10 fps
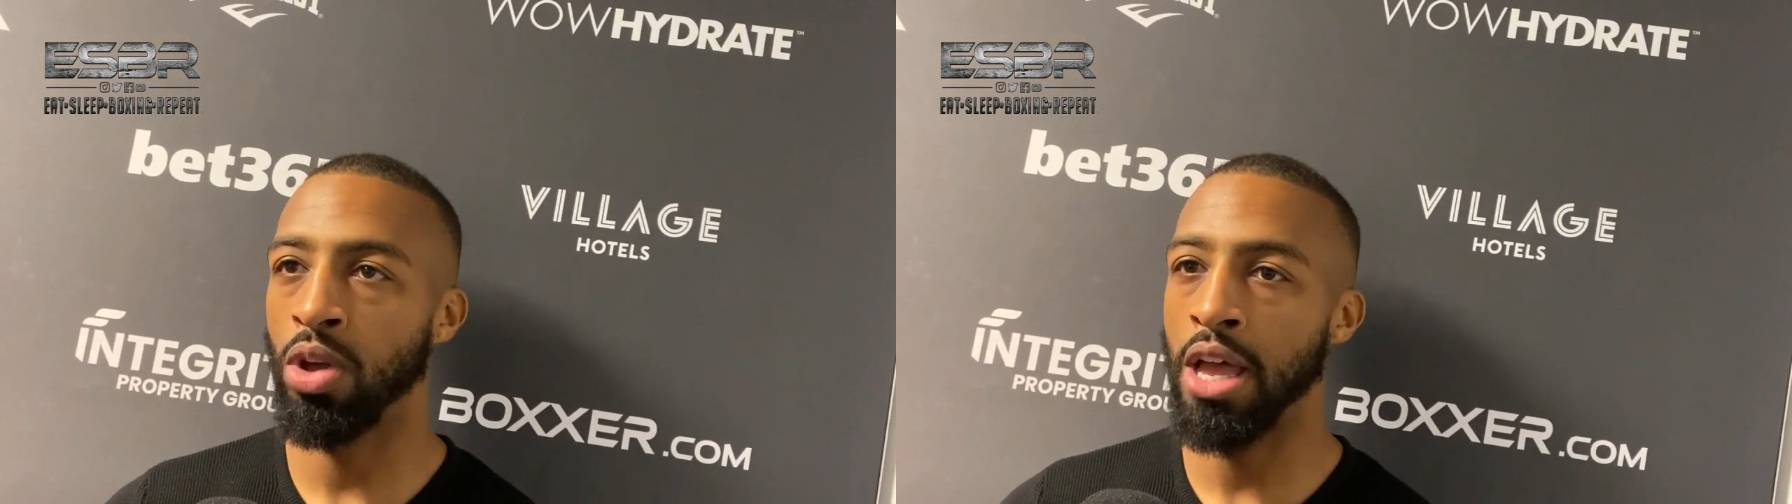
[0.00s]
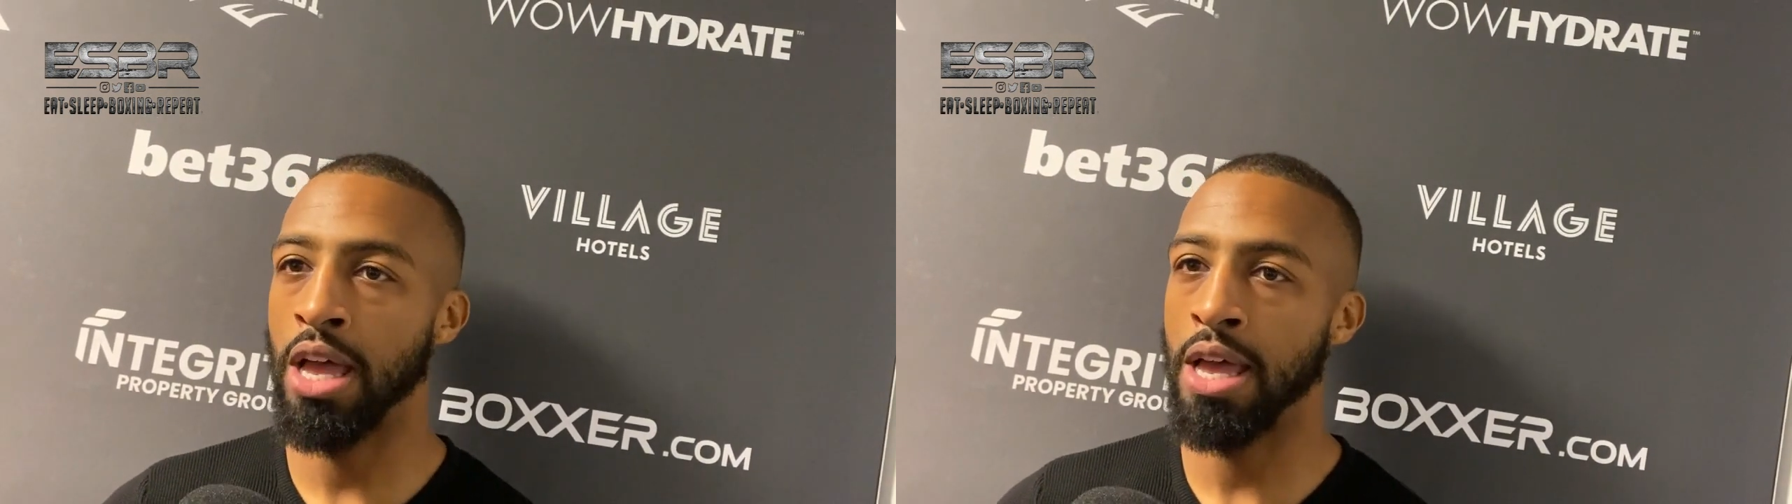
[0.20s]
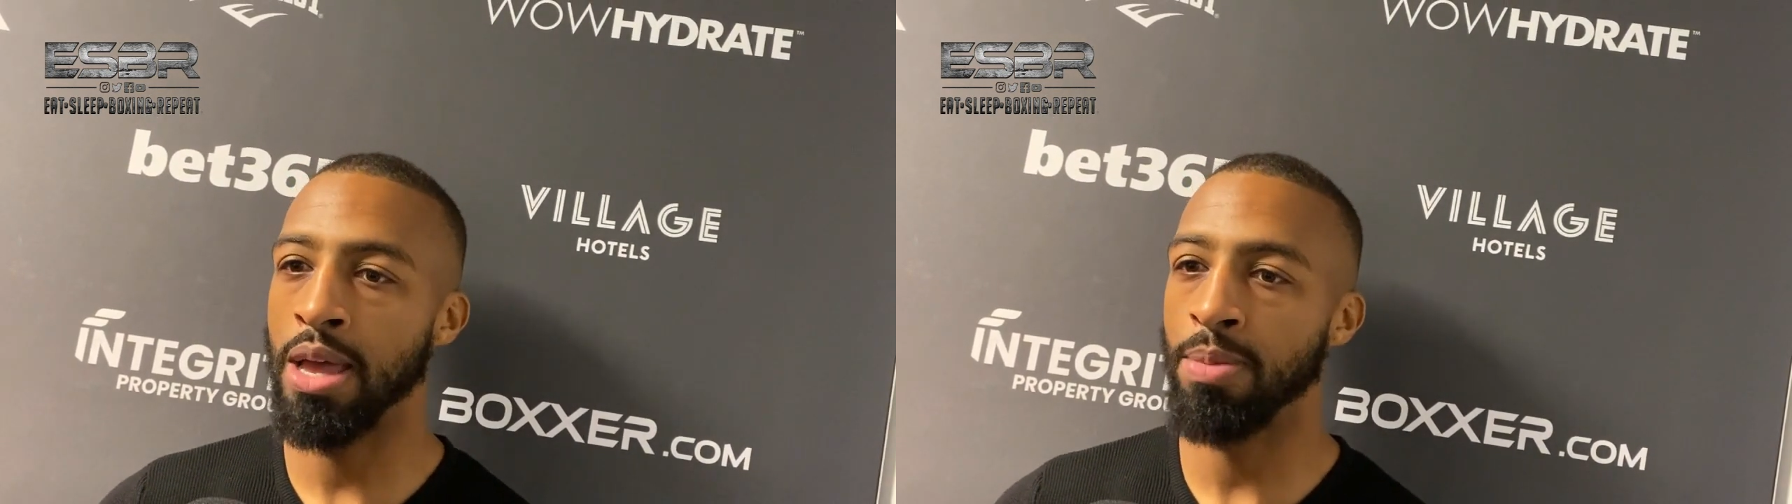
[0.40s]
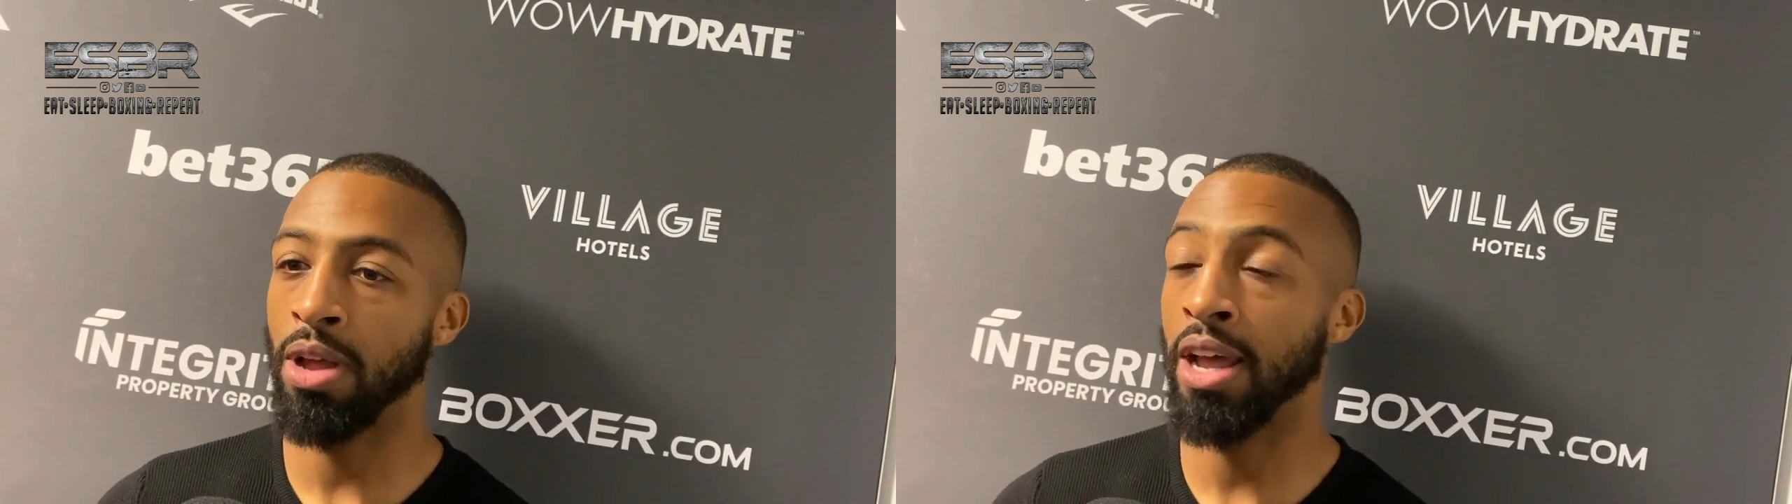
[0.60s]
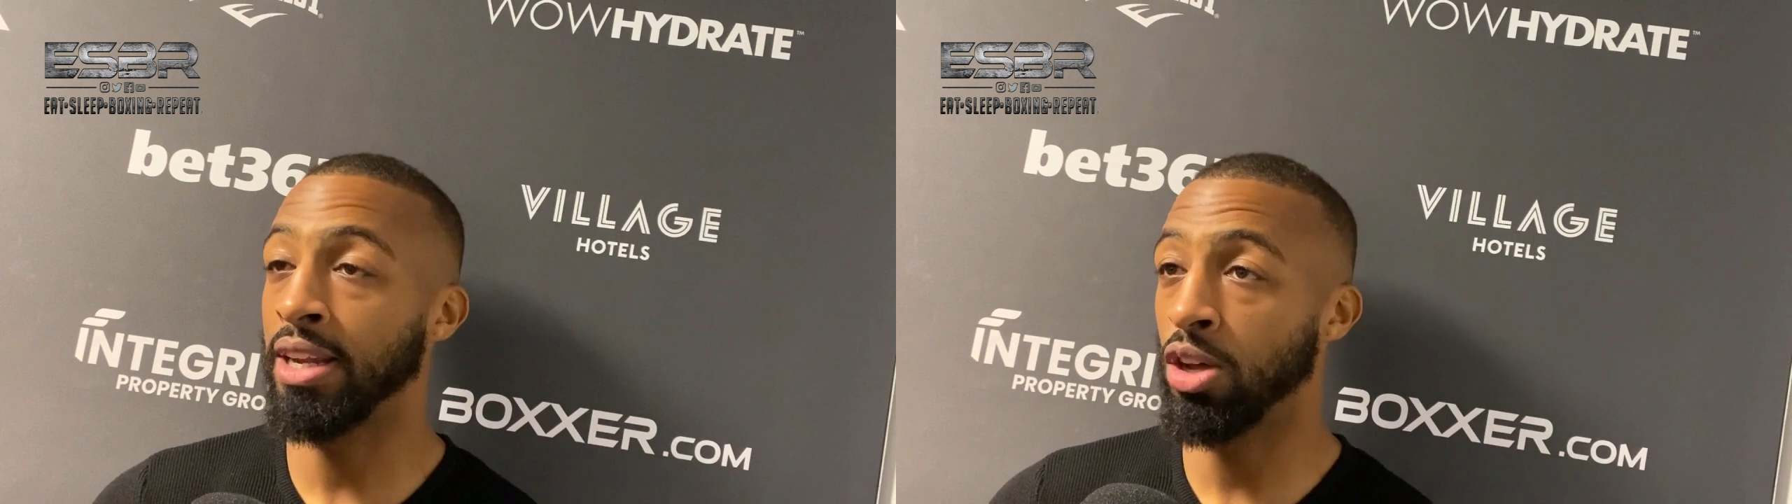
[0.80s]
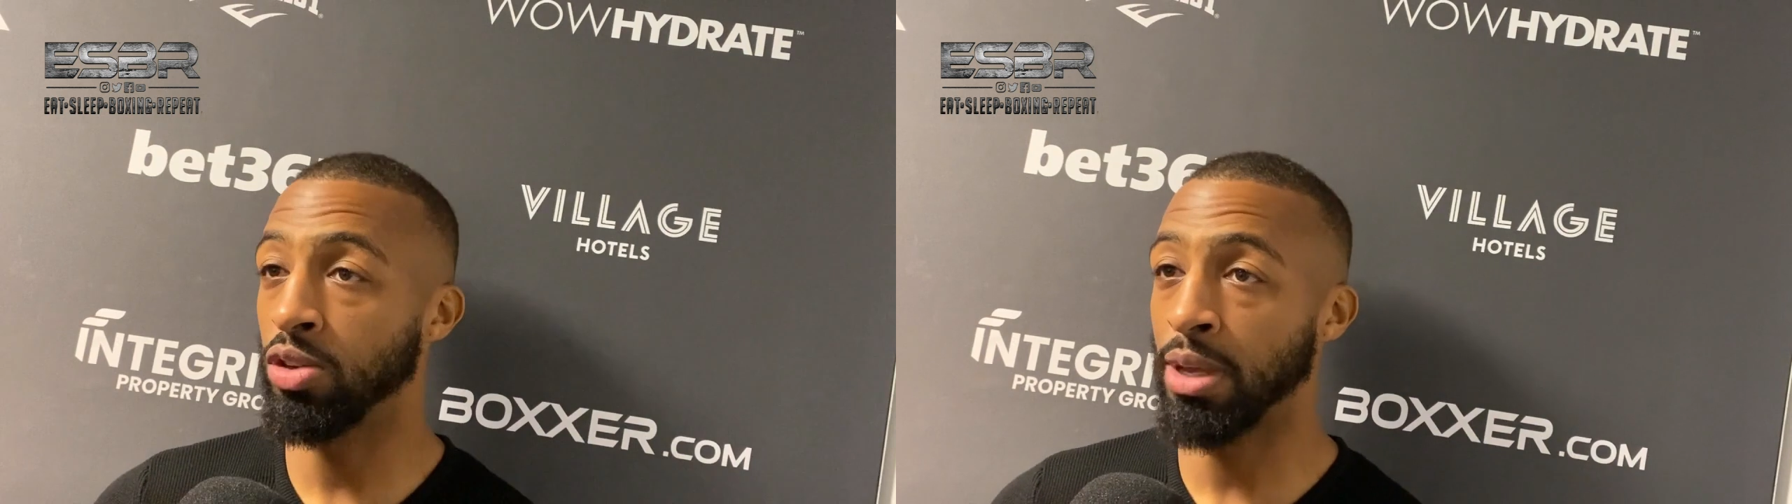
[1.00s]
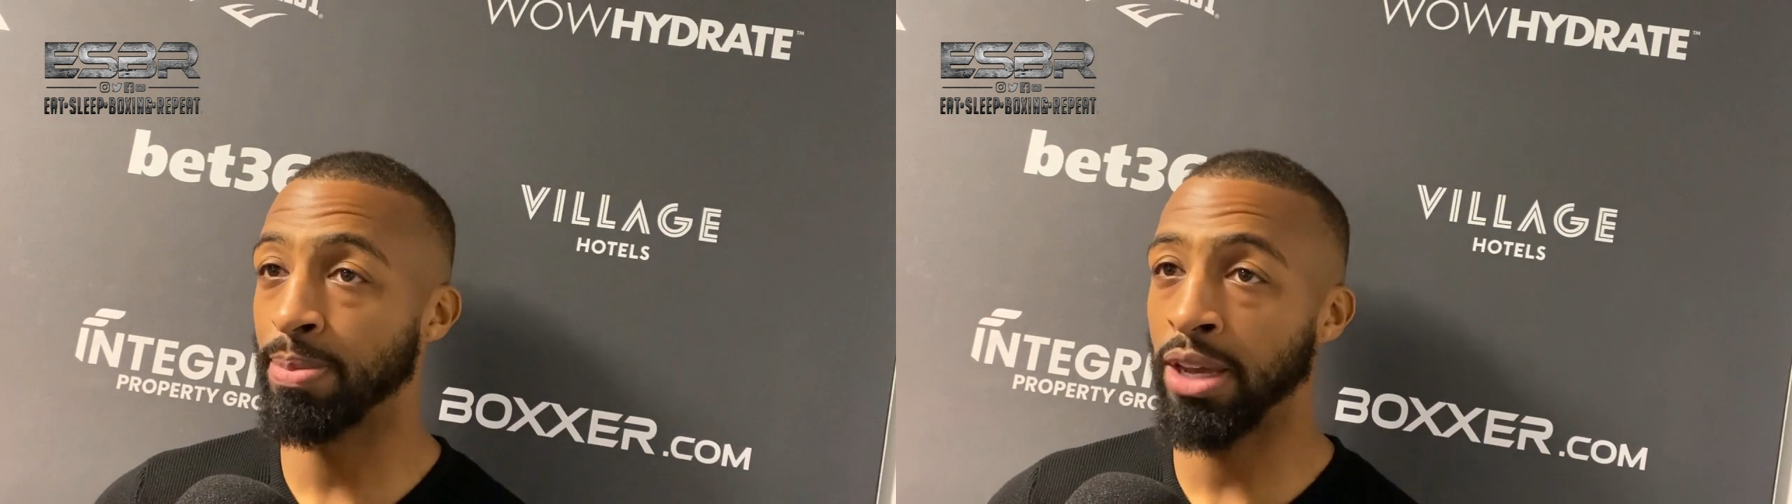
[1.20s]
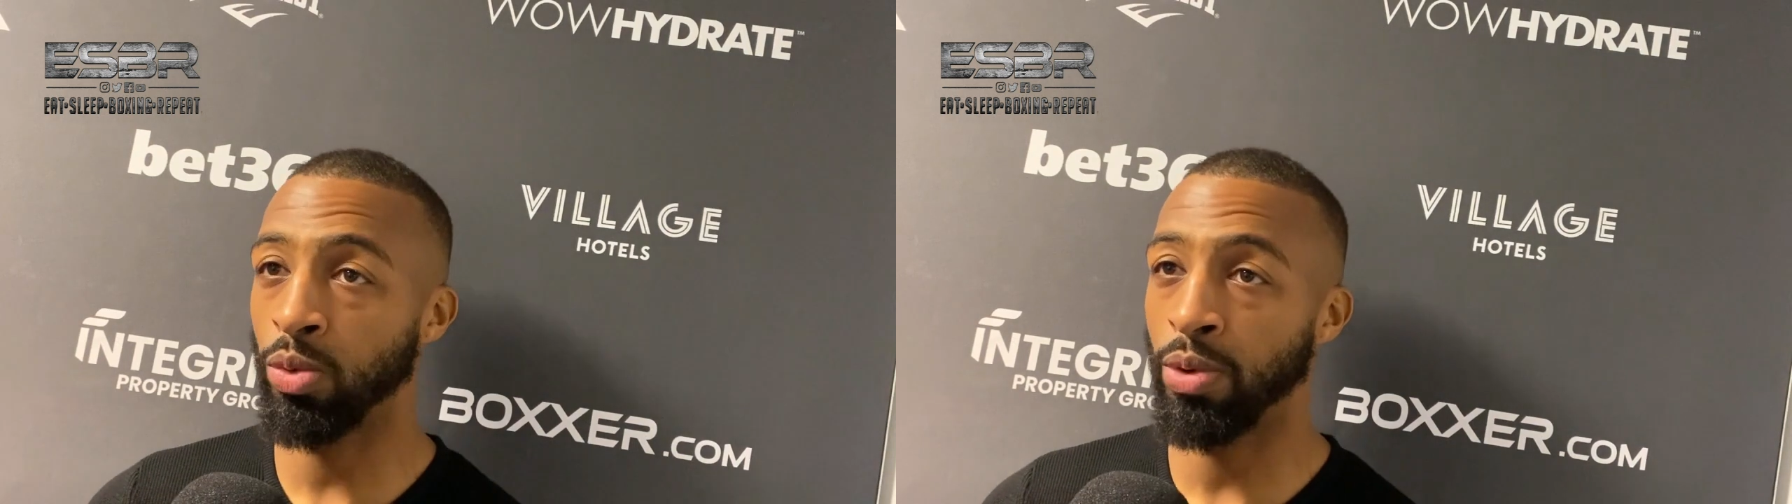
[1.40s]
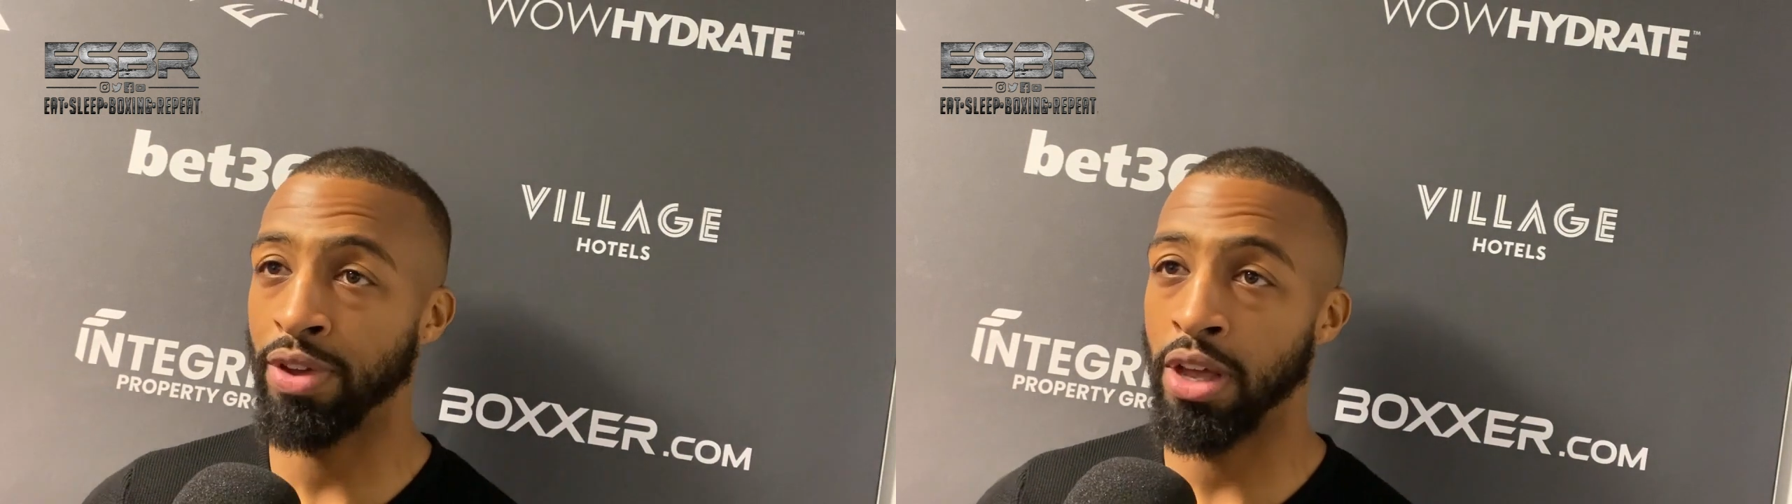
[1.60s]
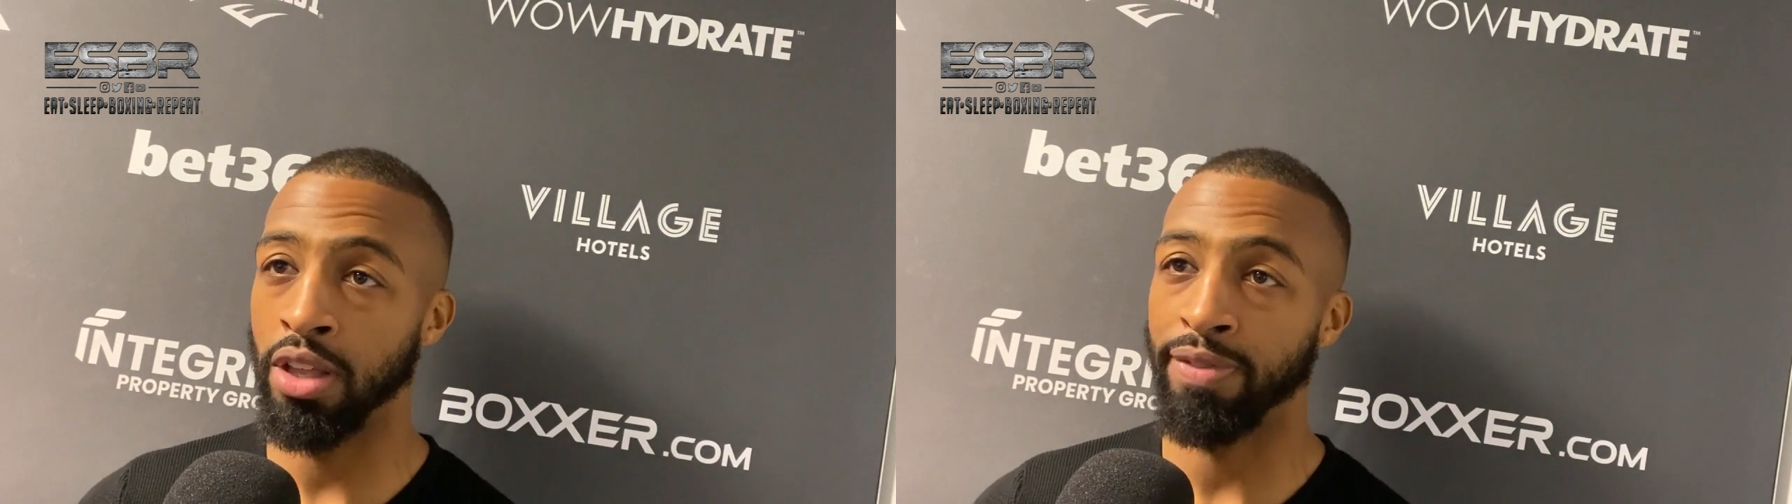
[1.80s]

Um, I had a little setback with uh,